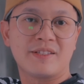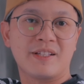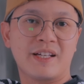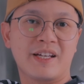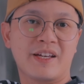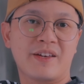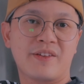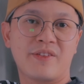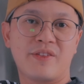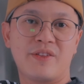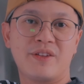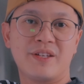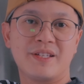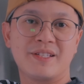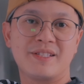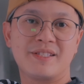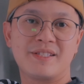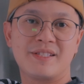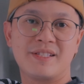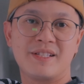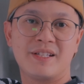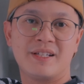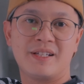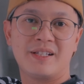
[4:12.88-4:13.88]
like
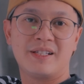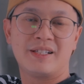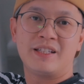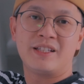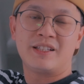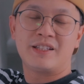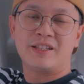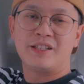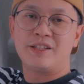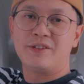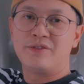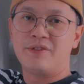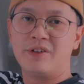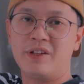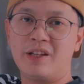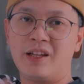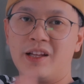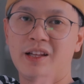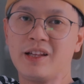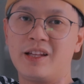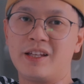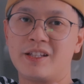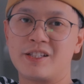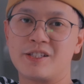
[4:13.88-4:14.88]
this, it
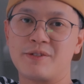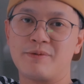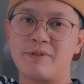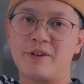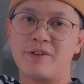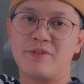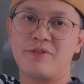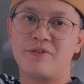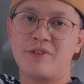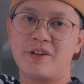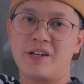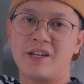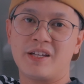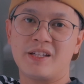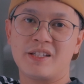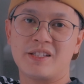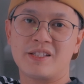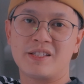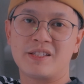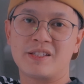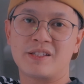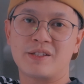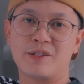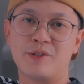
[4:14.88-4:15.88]
evenly lights my
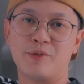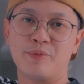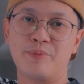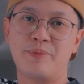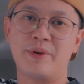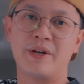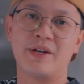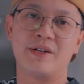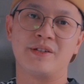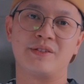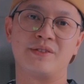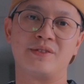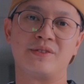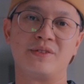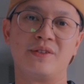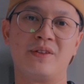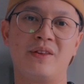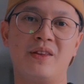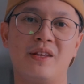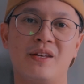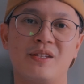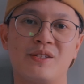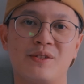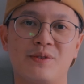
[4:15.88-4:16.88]
face compared to
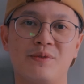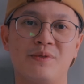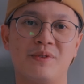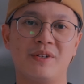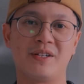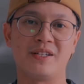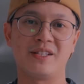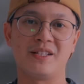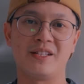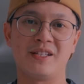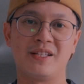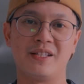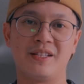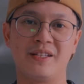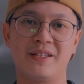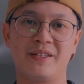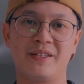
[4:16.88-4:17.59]
this one.